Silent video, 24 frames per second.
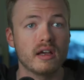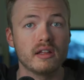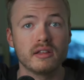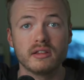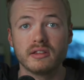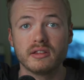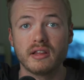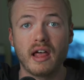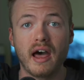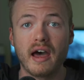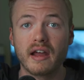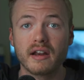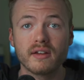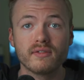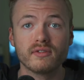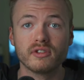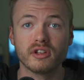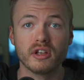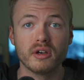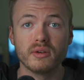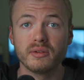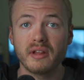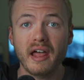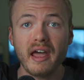a lot of
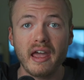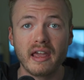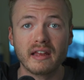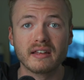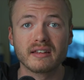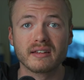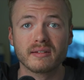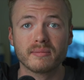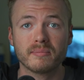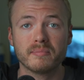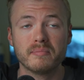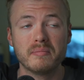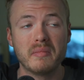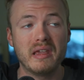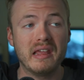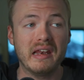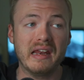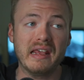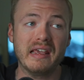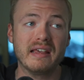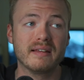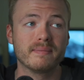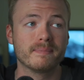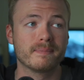low light,
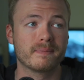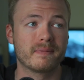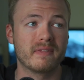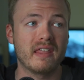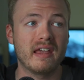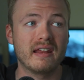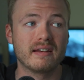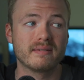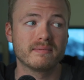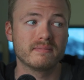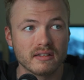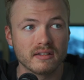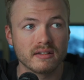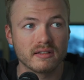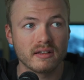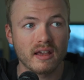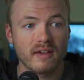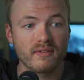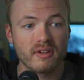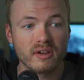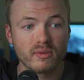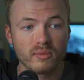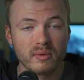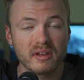meaning that
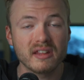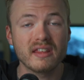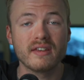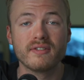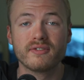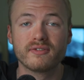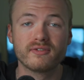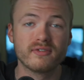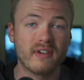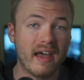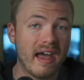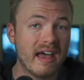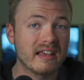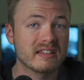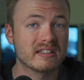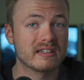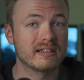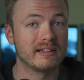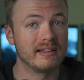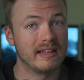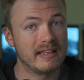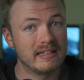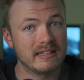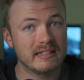having really fast
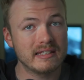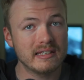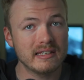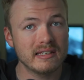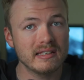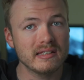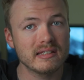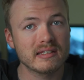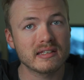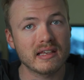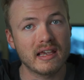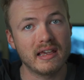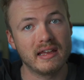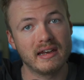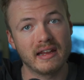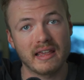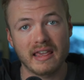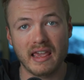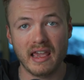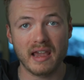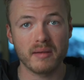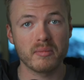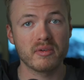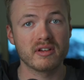lenses and a
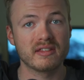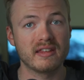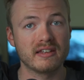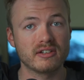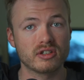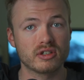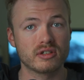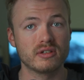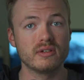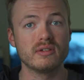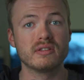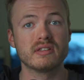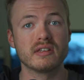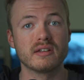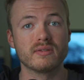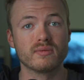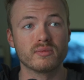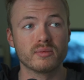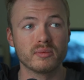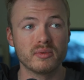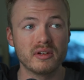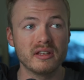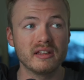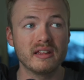camera that shoots at
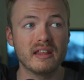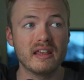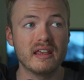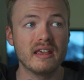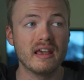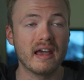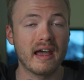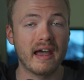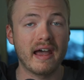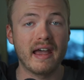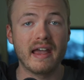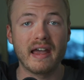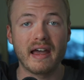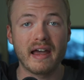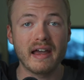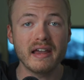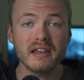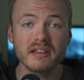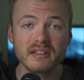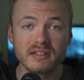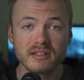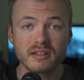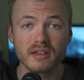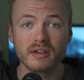really high
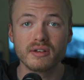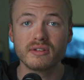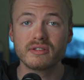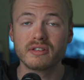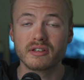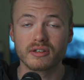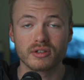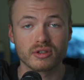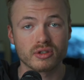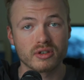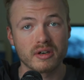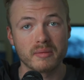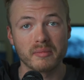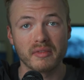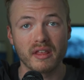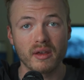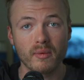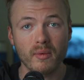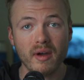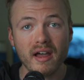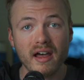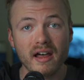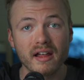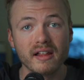ISOs extremely
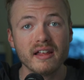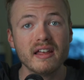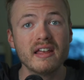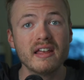well